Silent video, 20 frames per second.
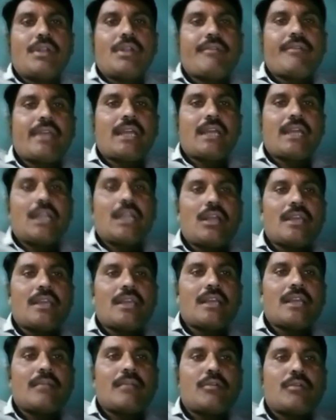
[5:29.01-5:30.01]
we are talking
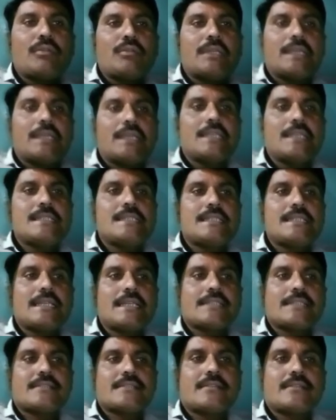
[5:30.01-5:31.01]
about the
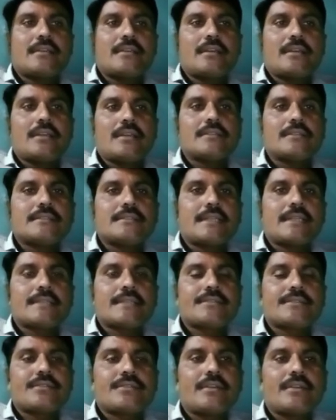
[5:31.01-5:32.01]
insects
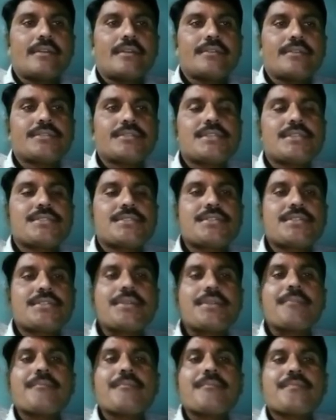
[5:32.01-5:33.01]
sex system.